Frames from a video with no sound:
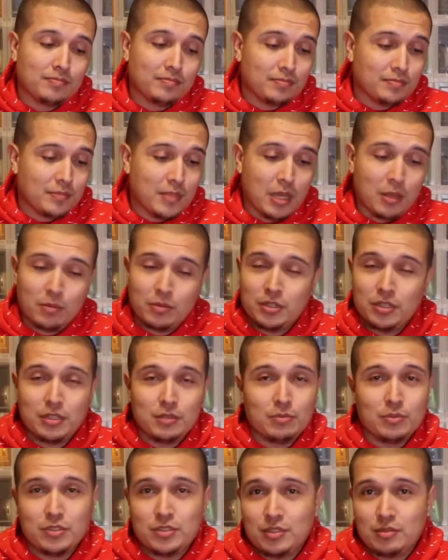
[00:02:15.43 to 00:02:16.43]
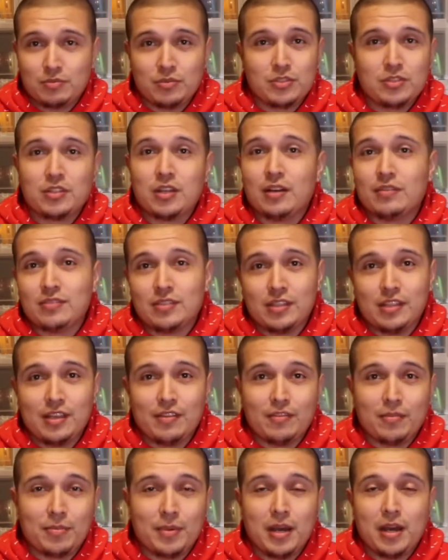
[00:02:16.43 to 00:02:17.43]
it was tough to
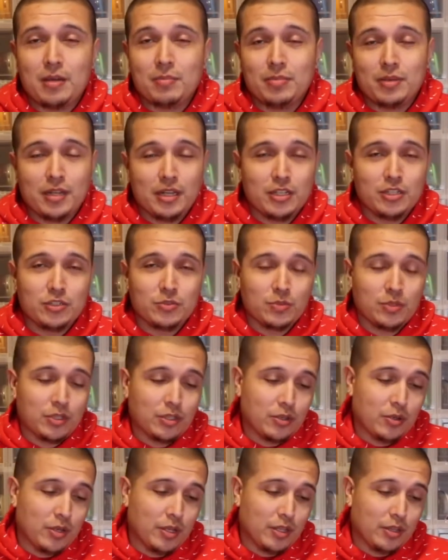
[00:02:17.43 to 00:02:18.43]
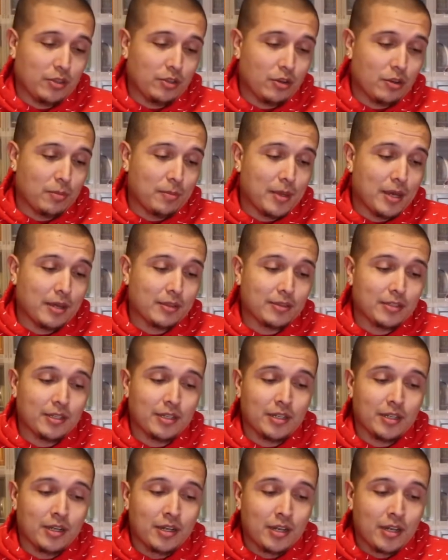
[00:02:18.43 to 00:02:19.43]
leave them out, but I just want to go ahead and throw them out
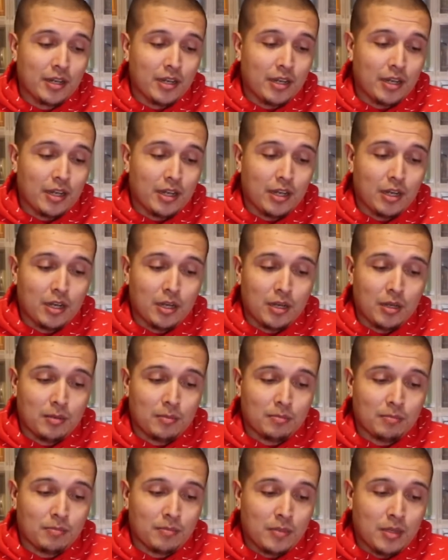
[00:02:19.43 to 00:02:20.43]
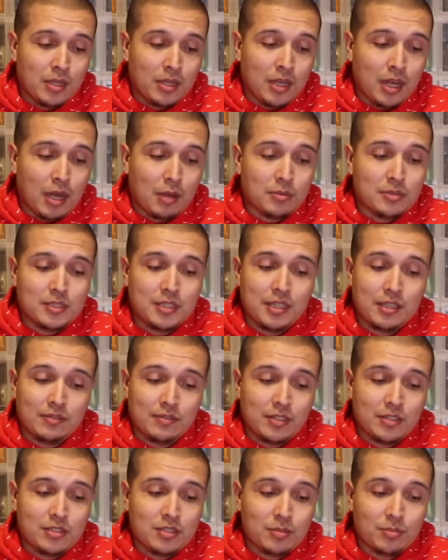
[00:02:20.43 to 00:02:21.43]
there. I was
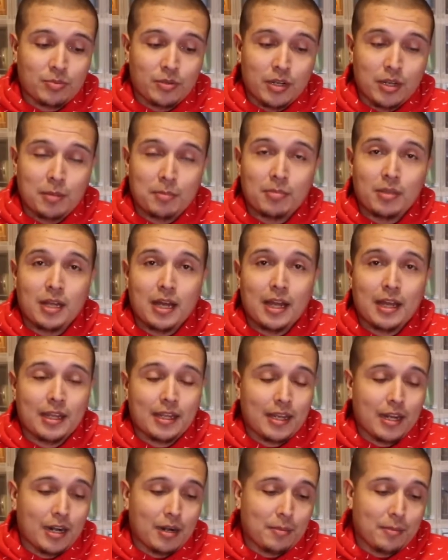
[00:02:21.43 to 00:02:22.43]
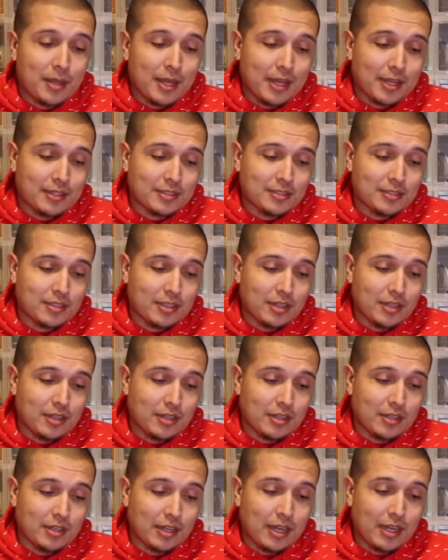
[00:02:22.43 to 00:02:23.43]
gifted Supreme Black Air Max
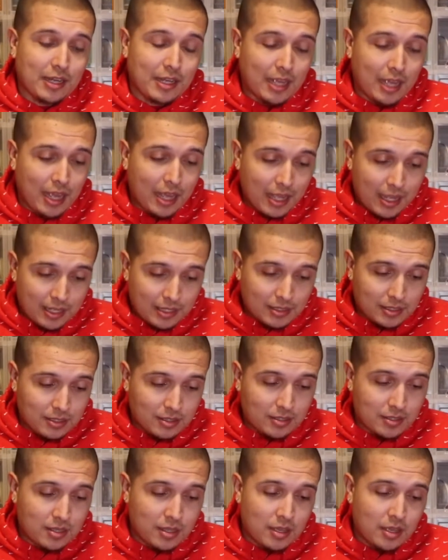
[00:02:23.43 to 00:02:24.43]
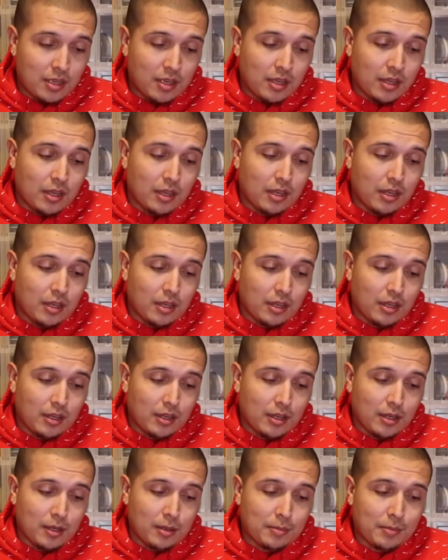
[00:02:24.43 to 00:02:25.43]
98s,
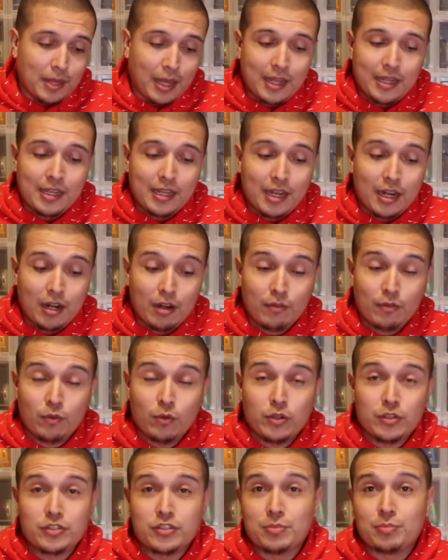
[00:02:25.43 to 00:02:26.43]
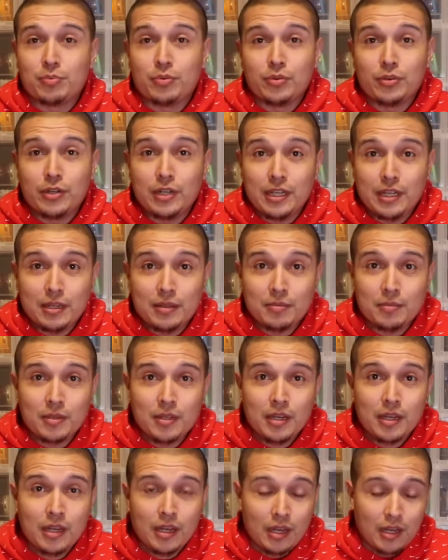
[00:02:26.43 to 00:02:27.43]
Nike Air Force Supreme
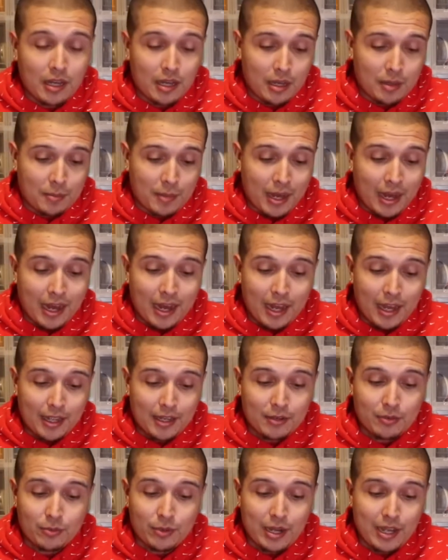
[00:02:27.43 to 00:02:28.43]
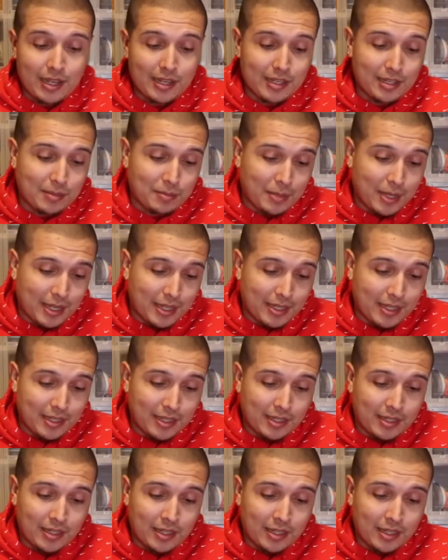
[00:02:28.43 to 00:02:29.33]
High Red didn't make it,